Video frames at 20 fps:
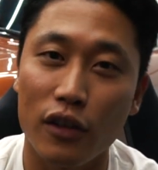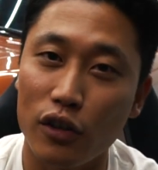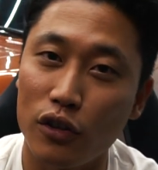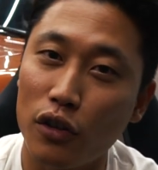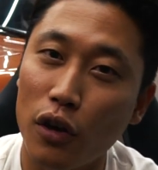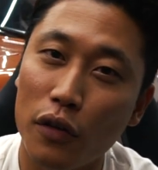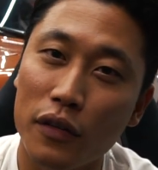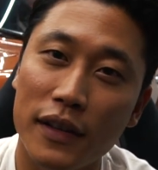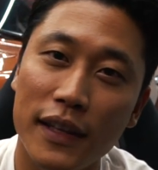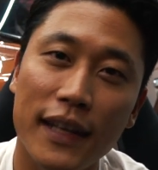you
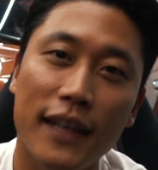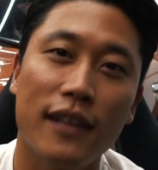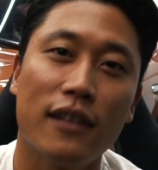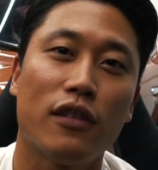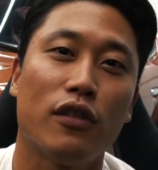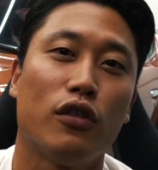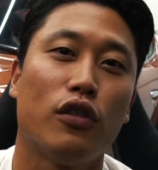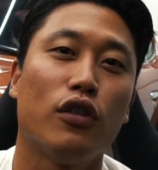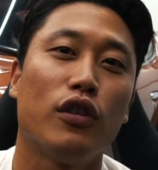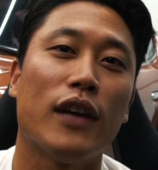don't need
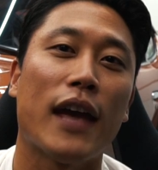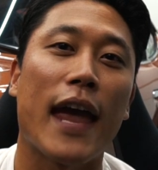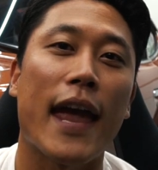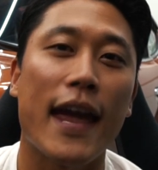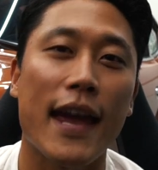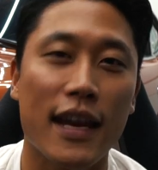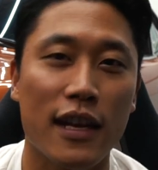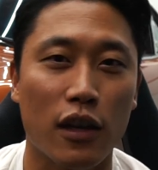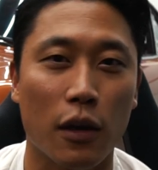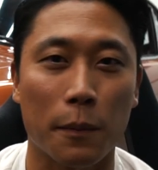to do
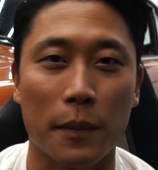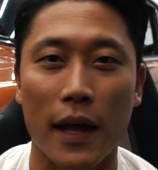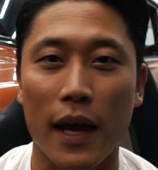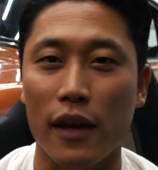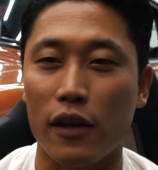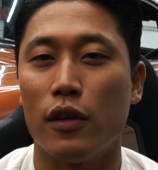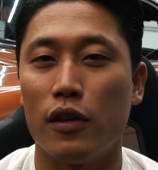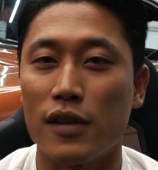any of that.